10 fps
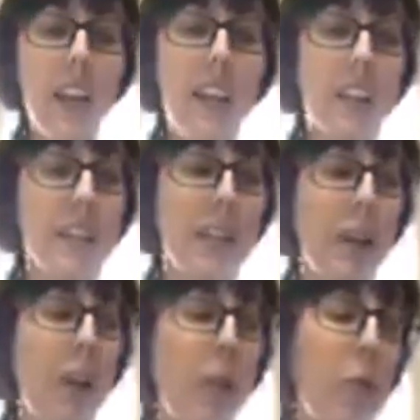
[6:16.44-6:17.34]

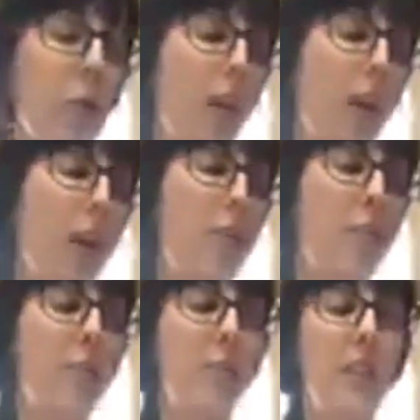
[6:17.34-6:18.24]
So,
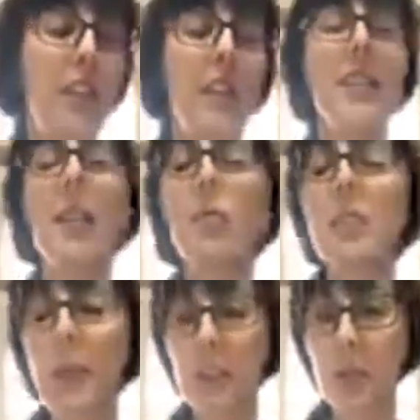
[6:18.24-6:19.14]
in some
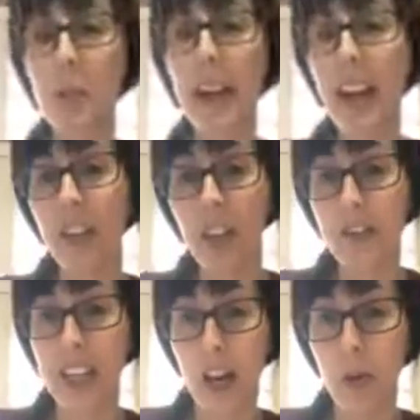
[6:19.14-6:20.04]
respects, we might have a lot of
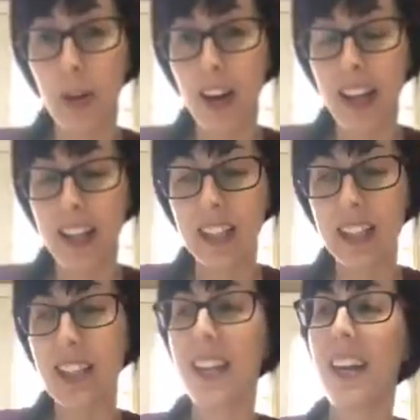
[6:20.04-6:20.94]
time on our
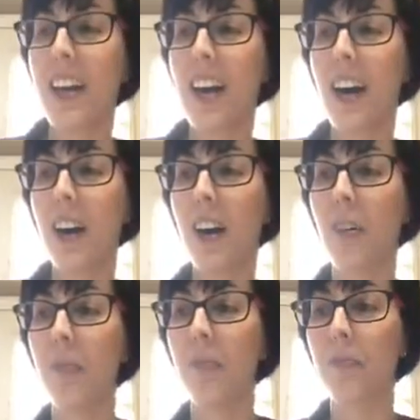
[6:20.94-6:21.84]
hands
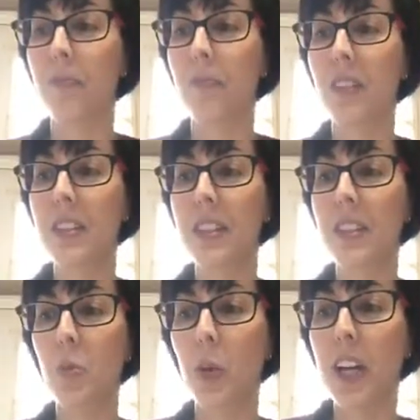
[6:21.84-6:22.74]

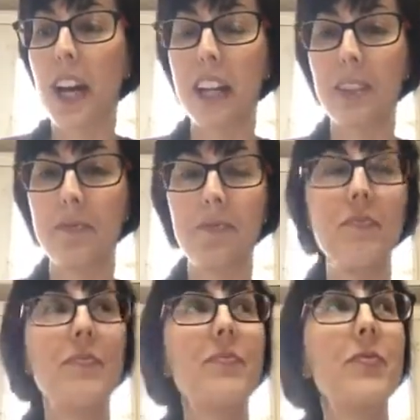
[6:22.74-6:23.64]
since we're a
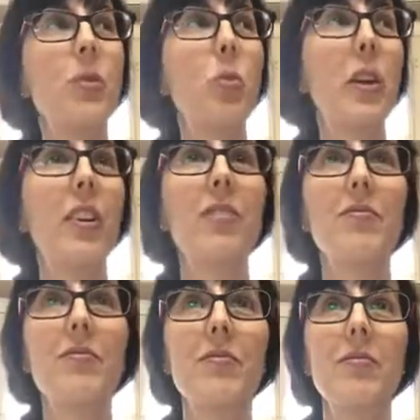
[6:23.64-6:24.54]

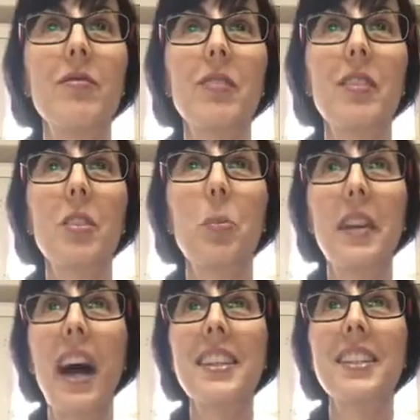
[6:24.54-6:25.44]
little bit
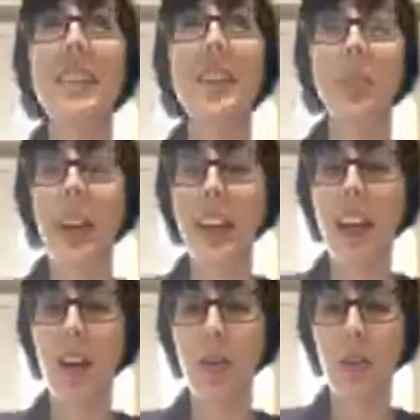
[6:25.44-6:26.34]
isolated right
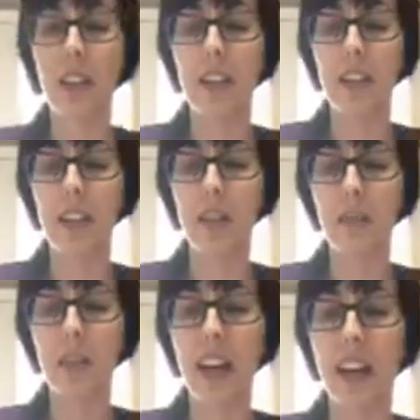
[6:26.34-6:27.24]
now and
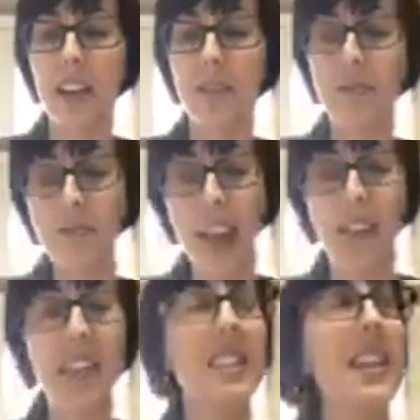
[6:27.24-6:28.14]
kind of
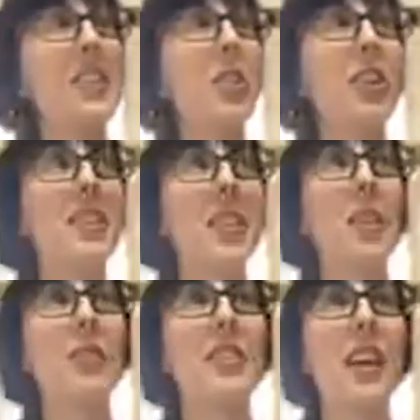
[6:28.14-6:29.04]
having to stay to
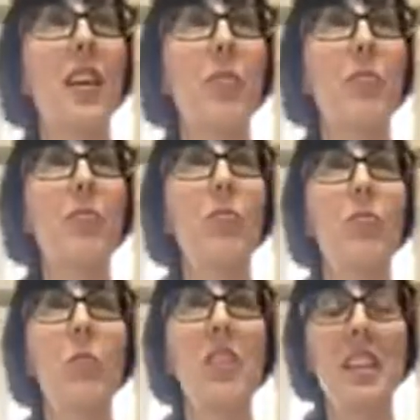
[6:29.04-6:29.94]
ourselves
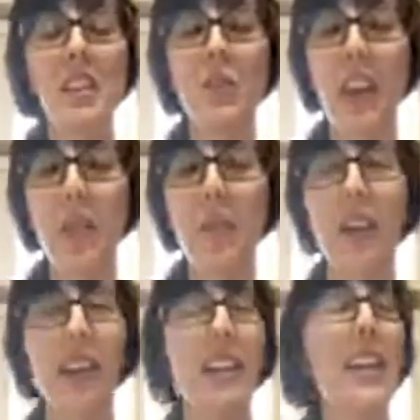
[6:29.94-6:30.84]
within each
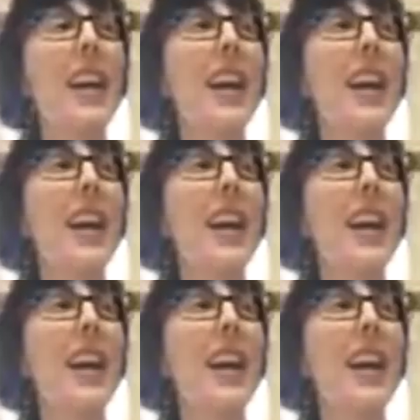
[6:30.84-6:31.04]
family. And